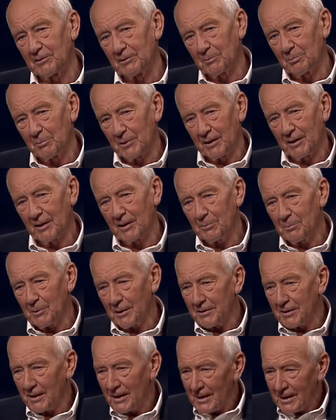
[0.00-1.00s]
on BI,
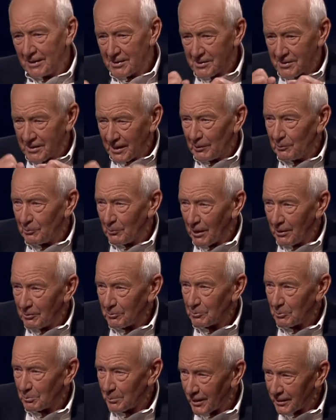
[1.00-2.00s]
but still you
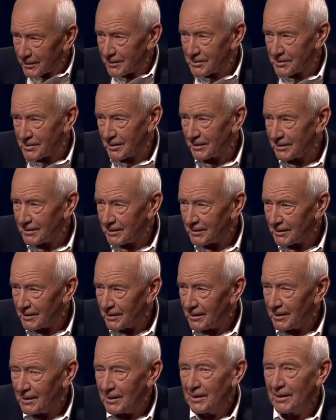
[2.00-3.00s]
have to practice it,
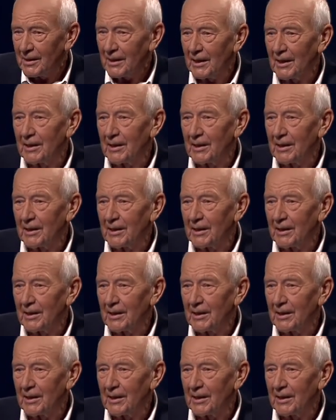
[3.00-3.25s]
mm.